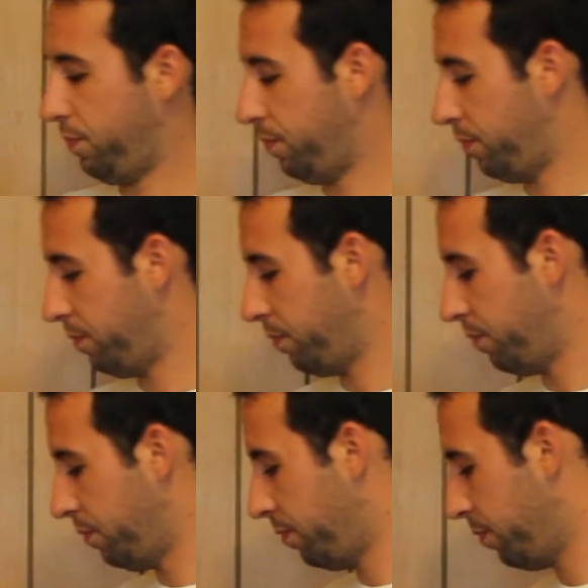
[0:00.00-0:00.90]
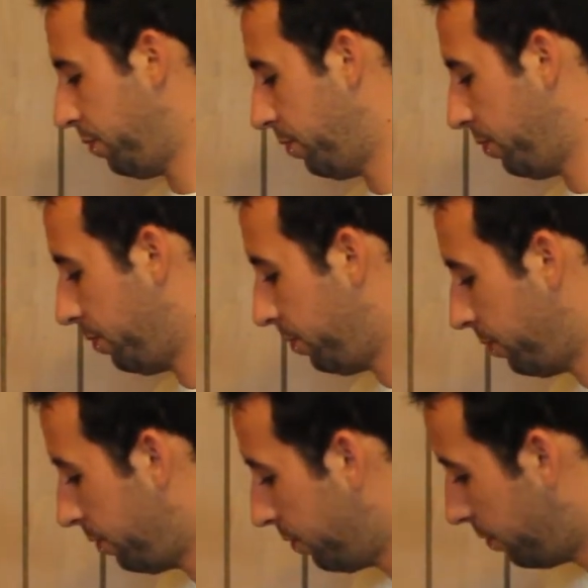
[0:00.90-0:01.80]

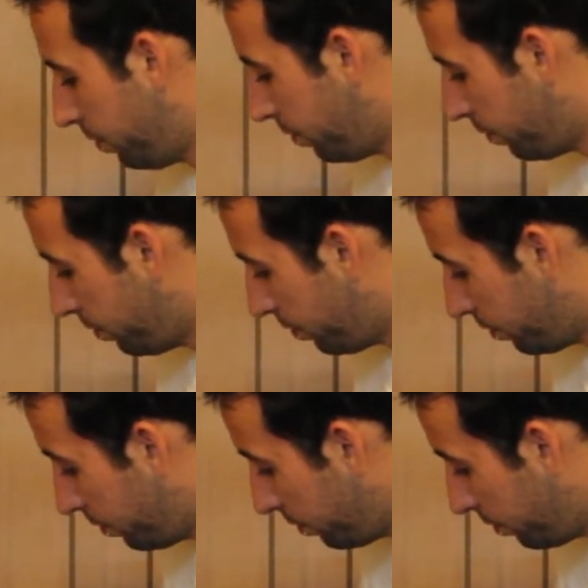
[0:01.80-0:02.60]
(silence)